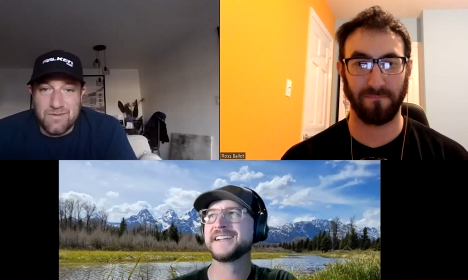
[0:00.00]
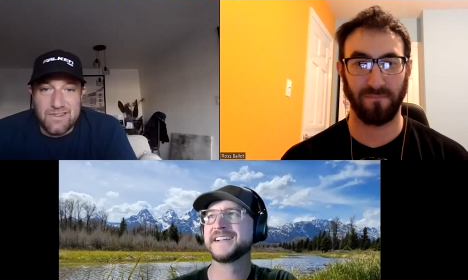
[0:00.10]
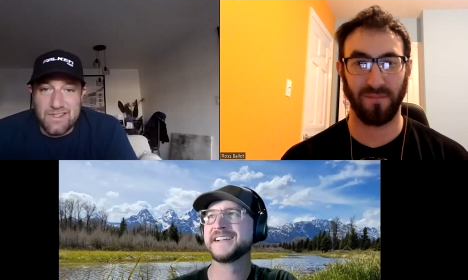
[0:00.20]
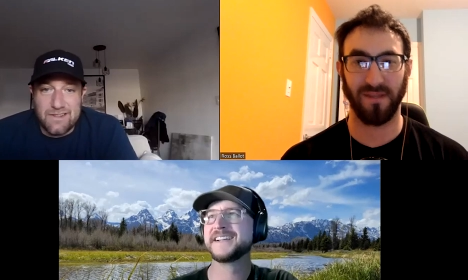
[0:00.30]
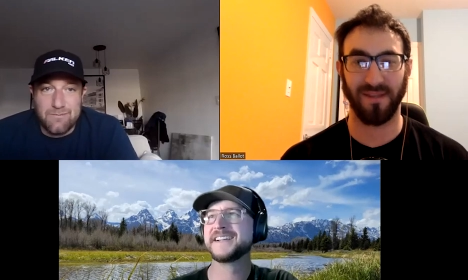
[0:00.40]

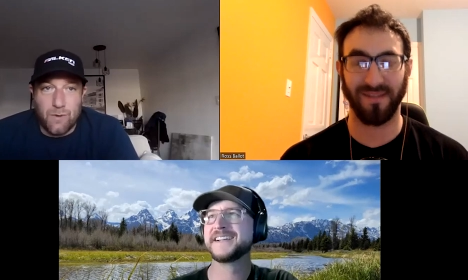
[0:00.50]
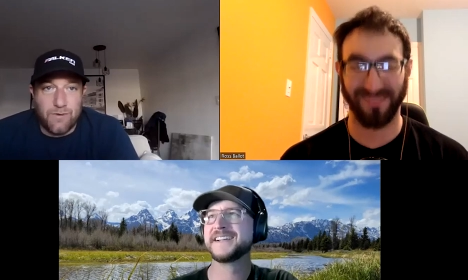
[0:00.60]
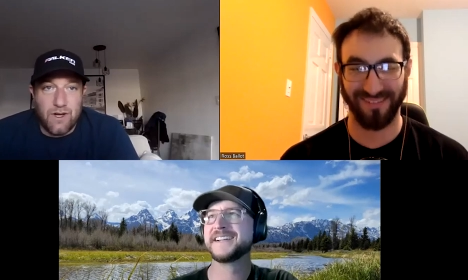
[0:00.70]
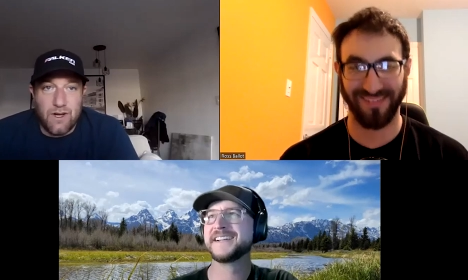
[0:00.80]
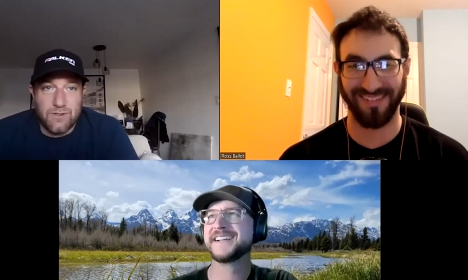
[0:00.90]
Speaker 1: yeah.
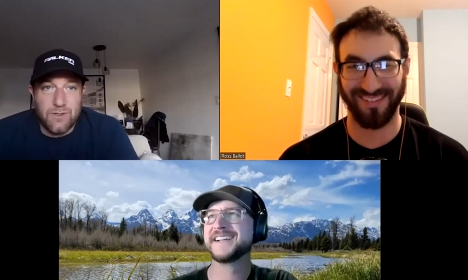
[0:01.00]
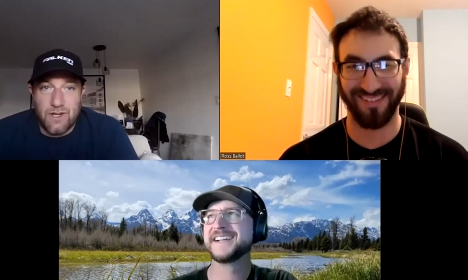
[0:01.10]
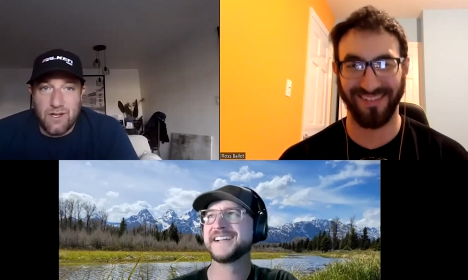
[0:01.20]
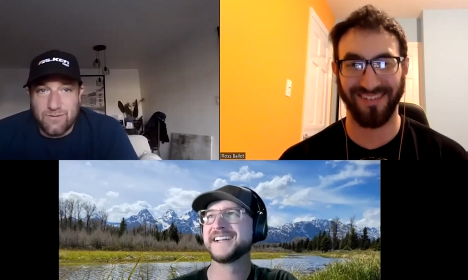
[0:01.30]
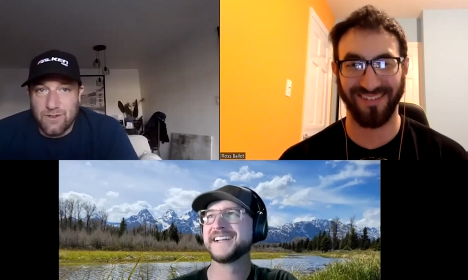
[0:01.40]
on road
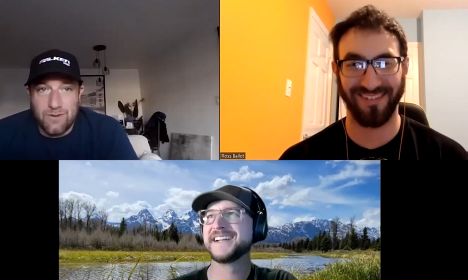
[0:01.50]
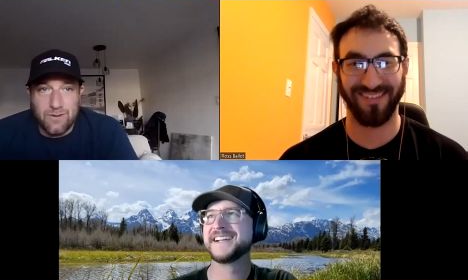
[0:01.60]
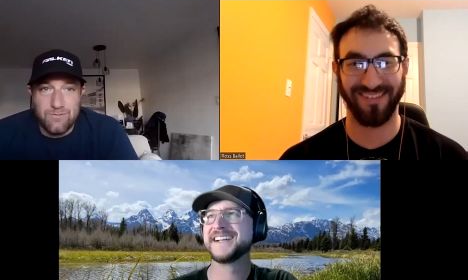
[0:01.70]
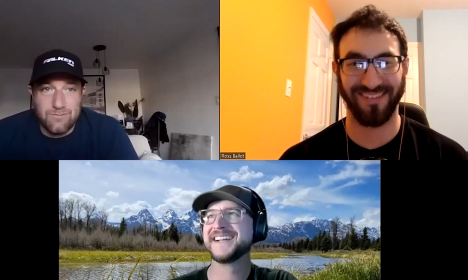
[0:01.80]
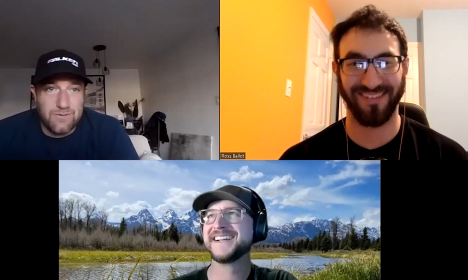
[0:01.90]
off
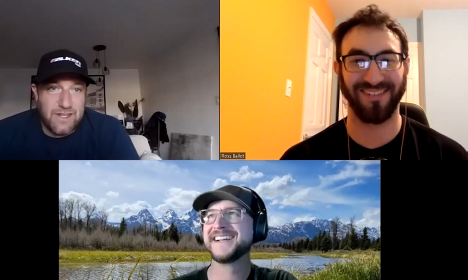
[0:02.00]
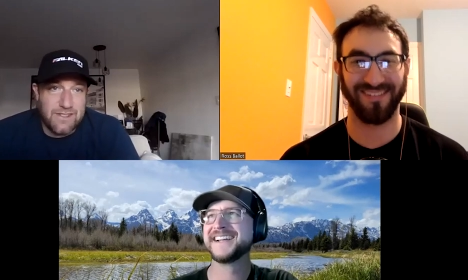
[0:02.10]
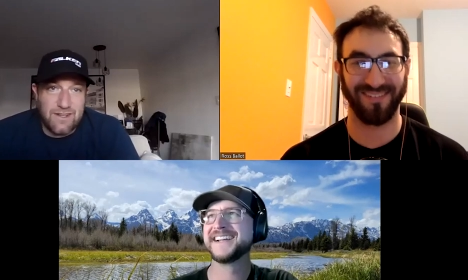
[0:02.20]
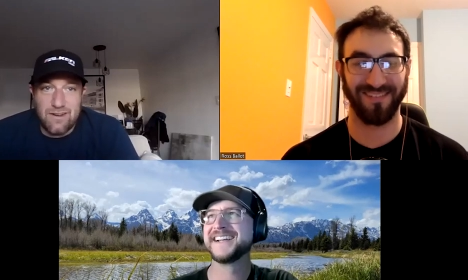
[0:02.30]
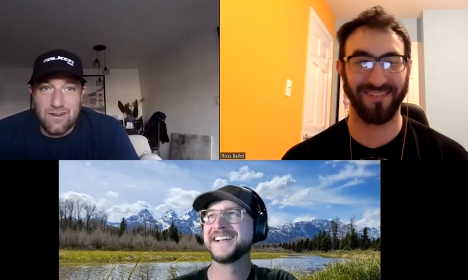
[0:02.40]
road race
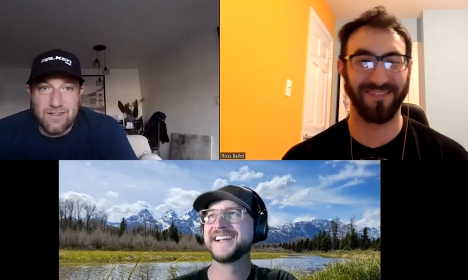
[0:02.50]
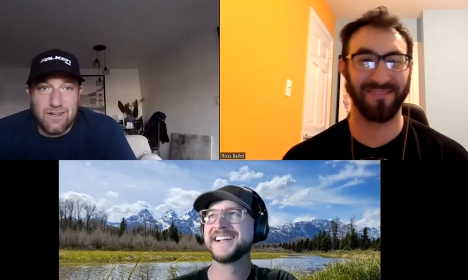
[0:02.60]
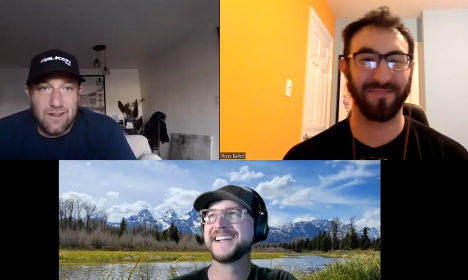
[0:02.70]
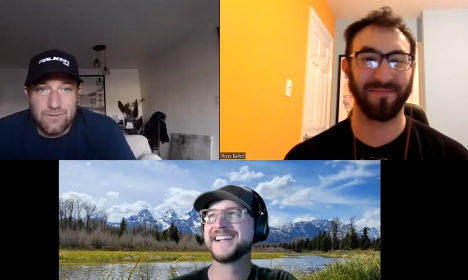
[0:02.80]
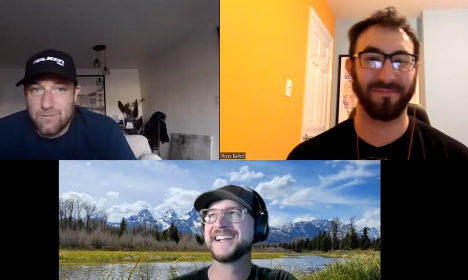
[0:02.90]
cars
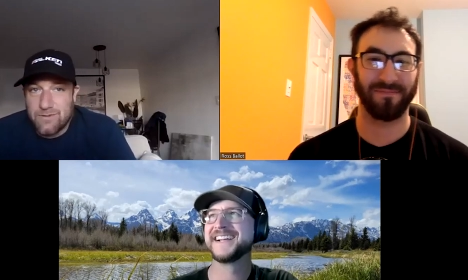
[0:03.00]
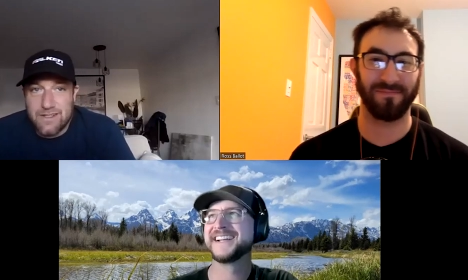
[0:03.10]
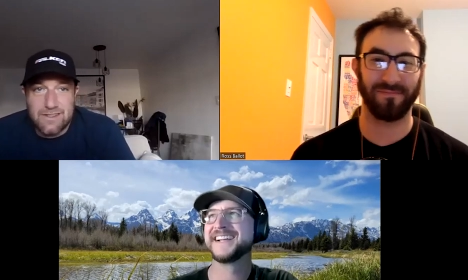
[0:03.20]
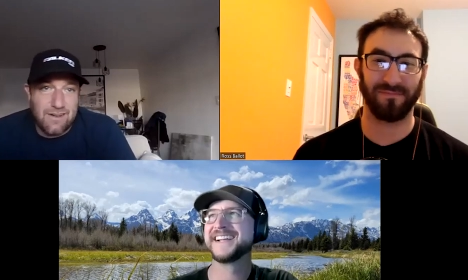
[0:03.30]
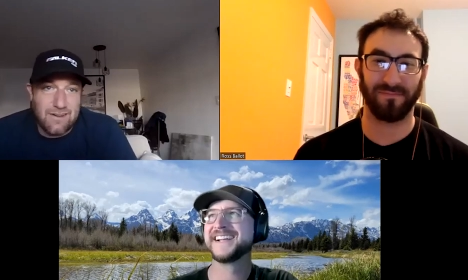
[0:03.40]
off road
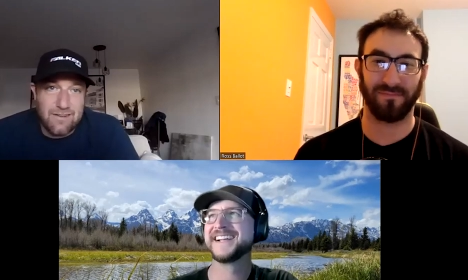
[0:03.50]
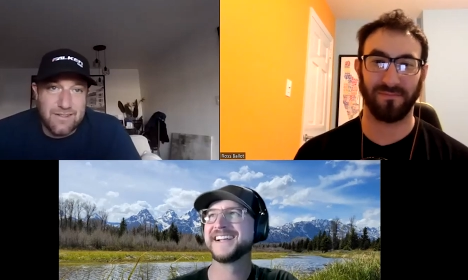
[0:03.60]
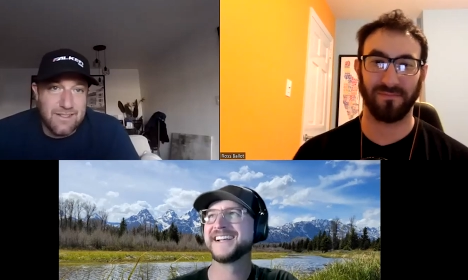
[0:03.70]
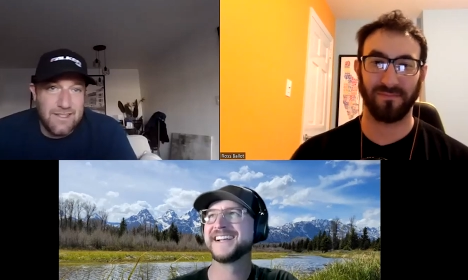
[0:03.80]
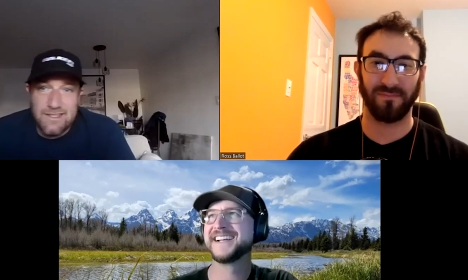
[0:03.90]
race
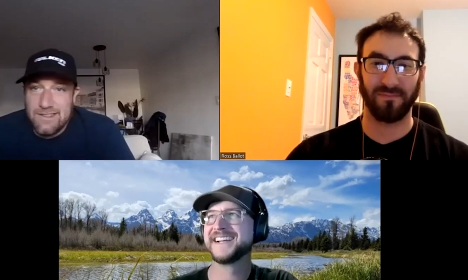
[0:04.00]
cars